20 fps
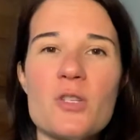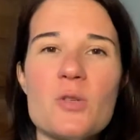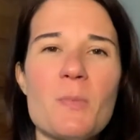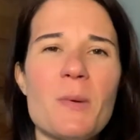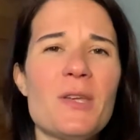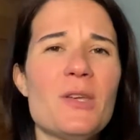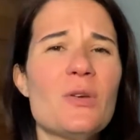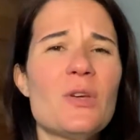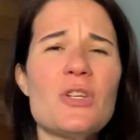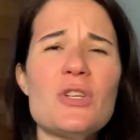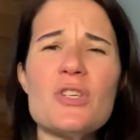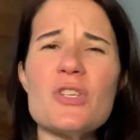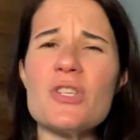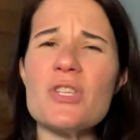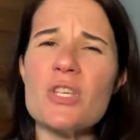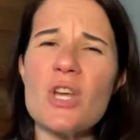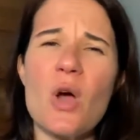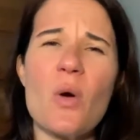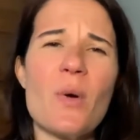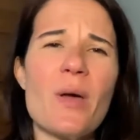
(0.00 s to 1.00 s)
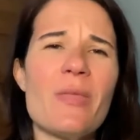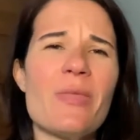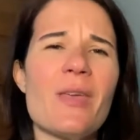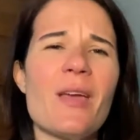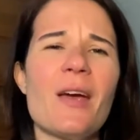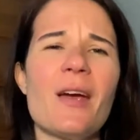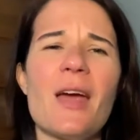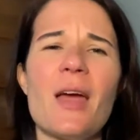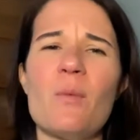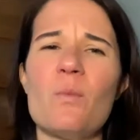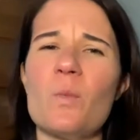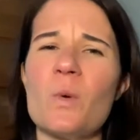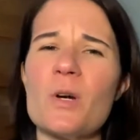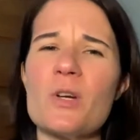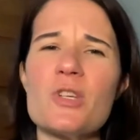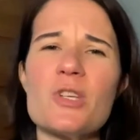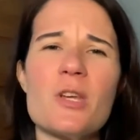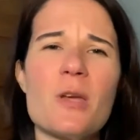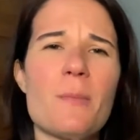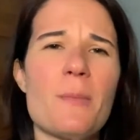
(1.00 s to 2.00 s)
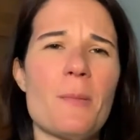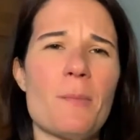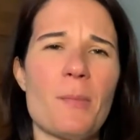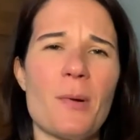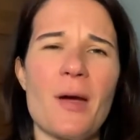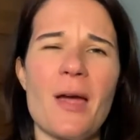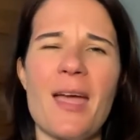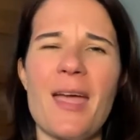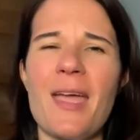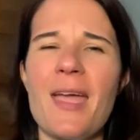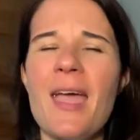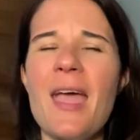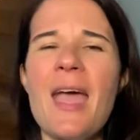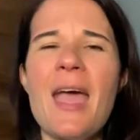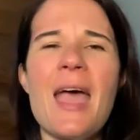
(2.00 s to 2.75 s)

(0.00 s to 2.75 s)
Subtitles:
but you can just go in there and worship and pray,